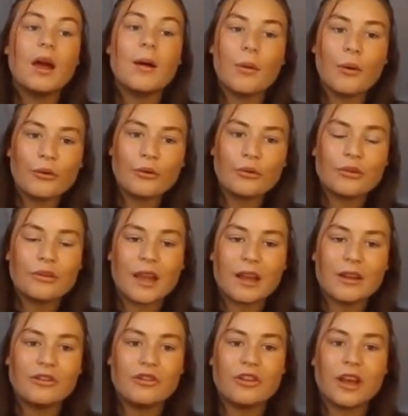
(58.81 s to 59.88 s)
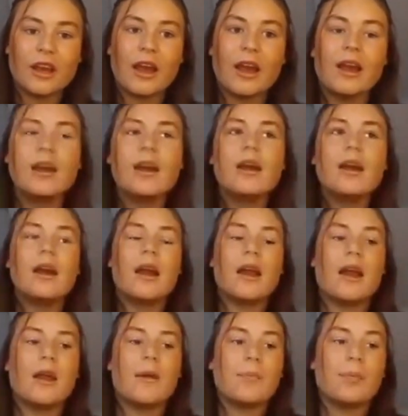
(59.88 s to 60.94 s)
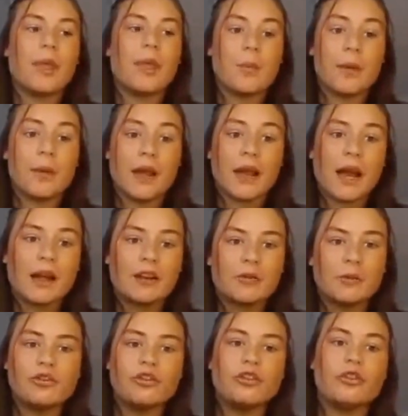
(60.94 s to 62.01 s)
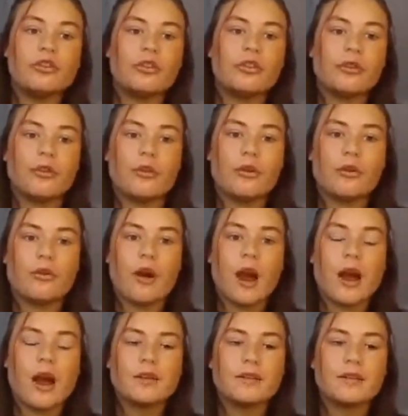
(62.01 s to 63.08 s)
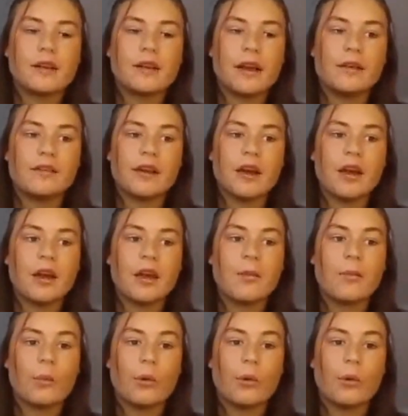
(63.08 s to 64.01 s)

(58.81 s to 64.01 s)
I'm also a second year, and I'm an academy student, not a grad, and I am